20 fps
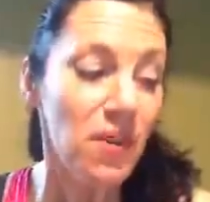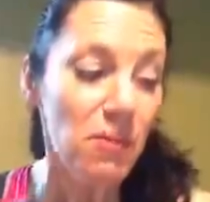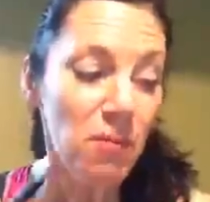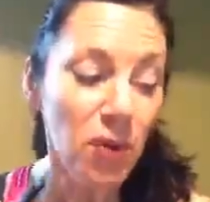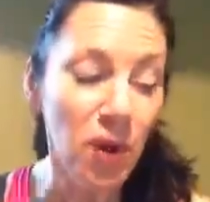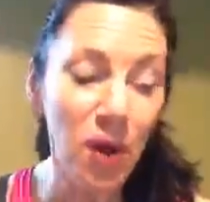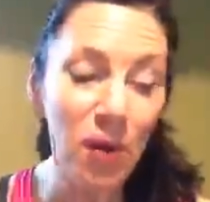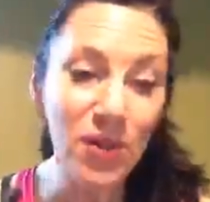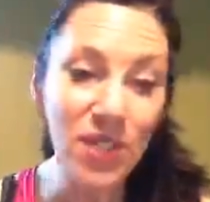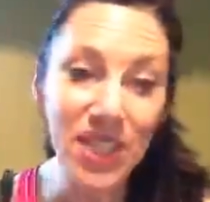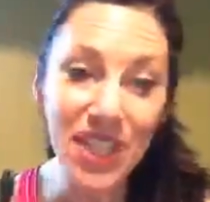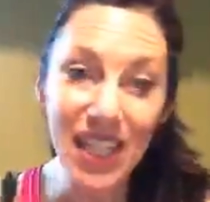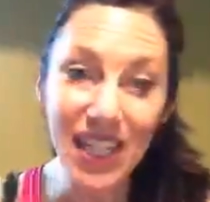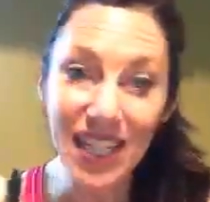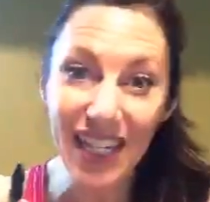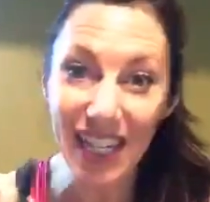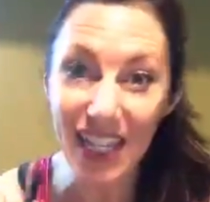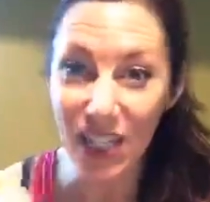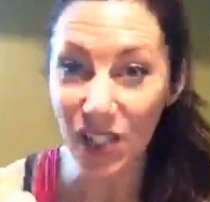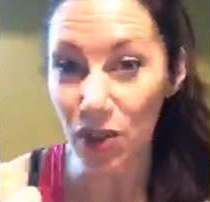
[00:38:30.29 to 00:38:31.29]

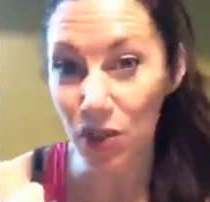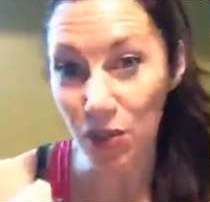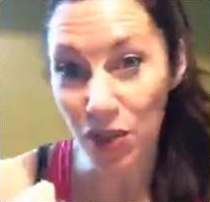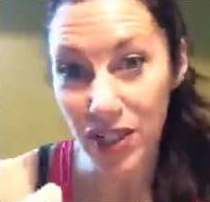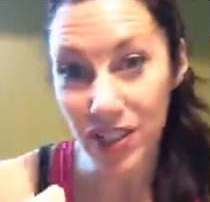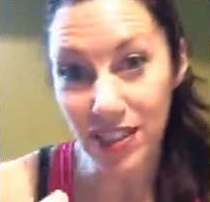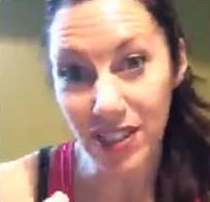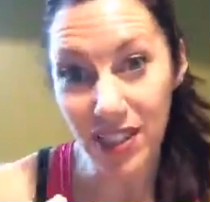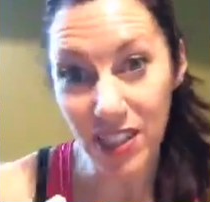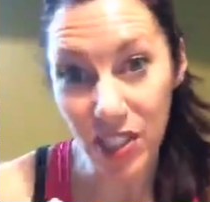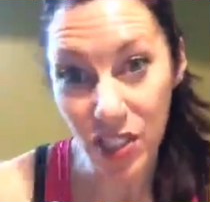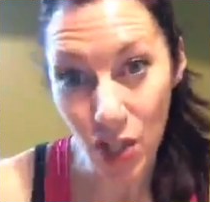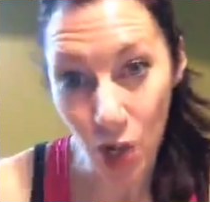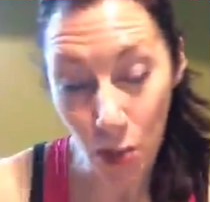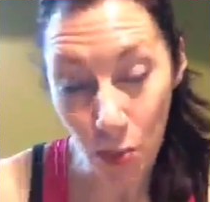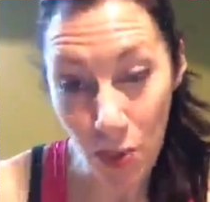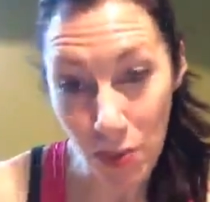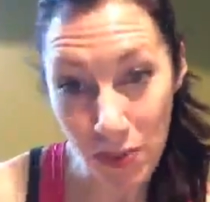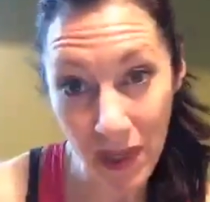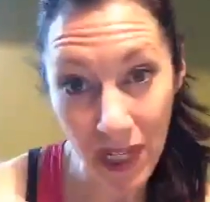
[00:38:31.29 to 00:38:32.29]
Protein increases
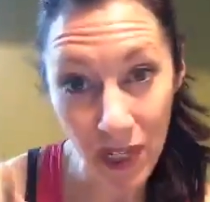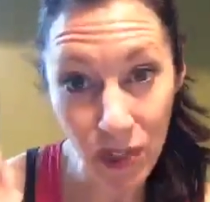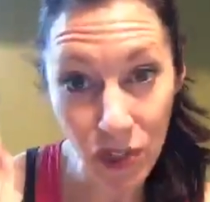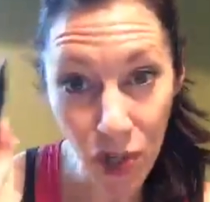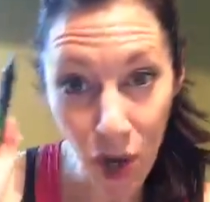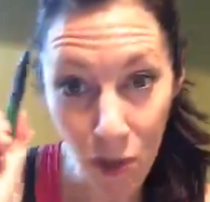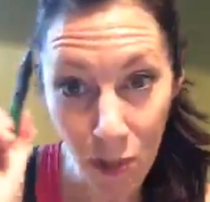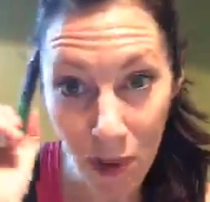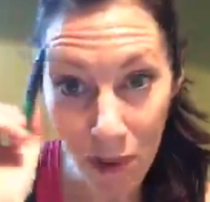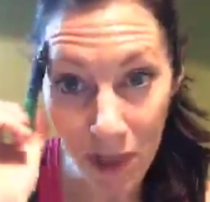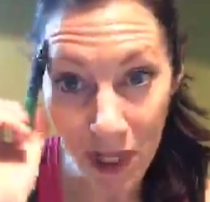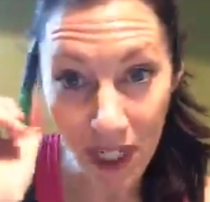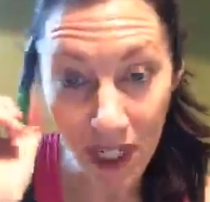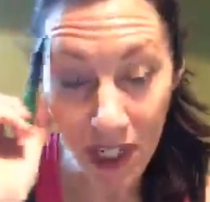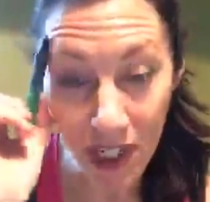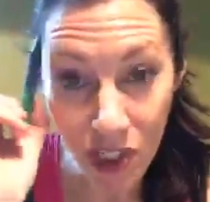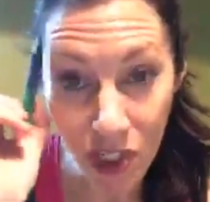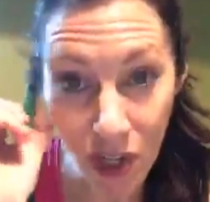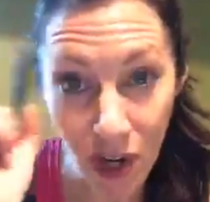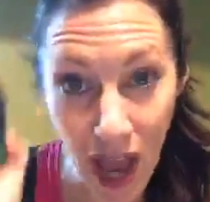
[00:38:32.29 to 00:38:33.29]
dopamine. Dopamine
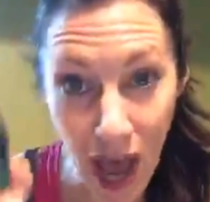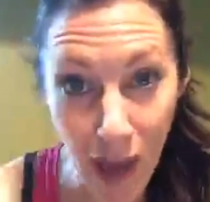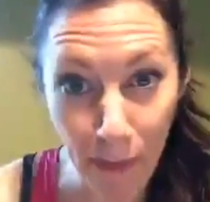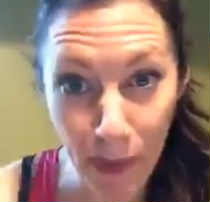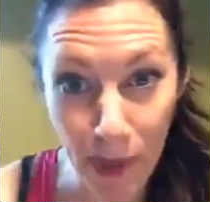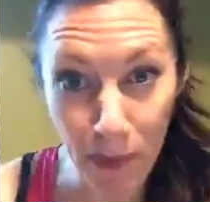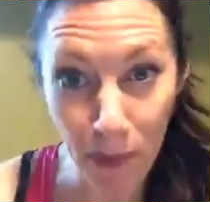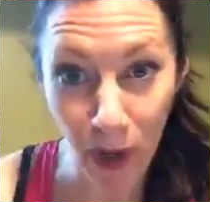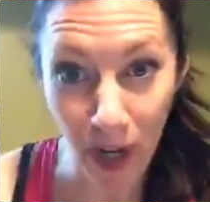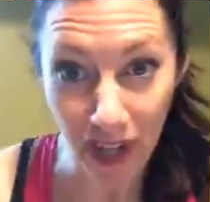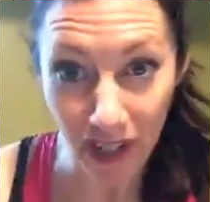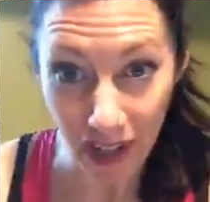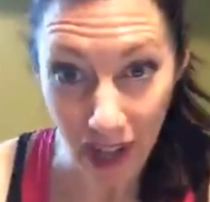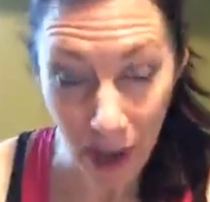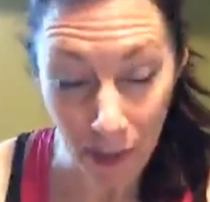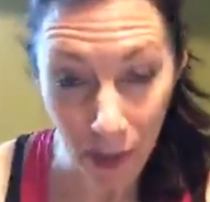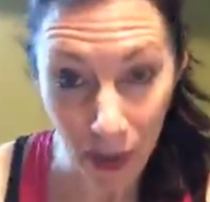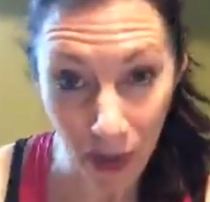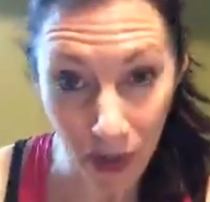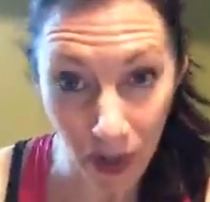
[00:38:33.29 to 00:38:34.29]
is your happy brain
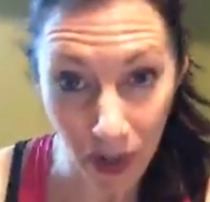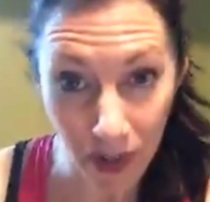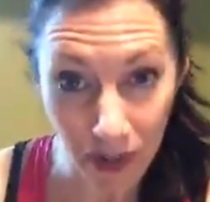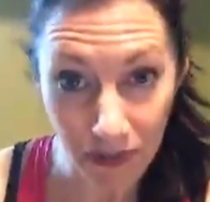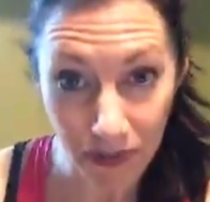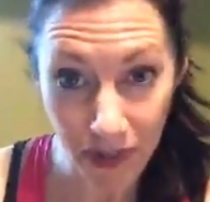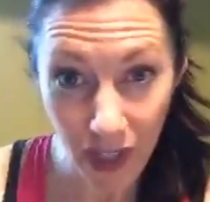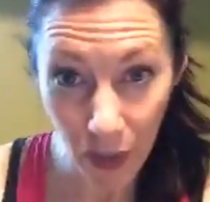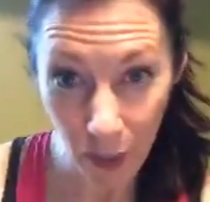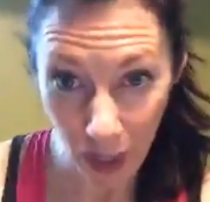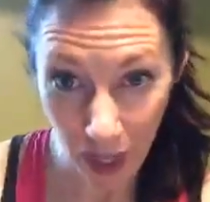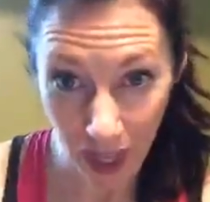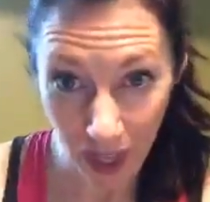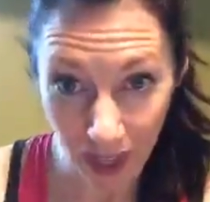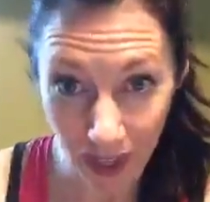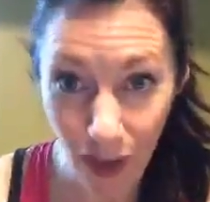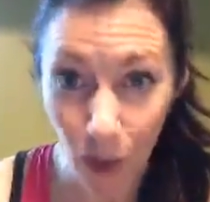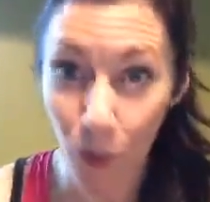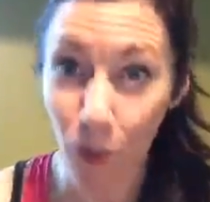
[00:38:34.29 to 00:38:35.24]
chemical, okay?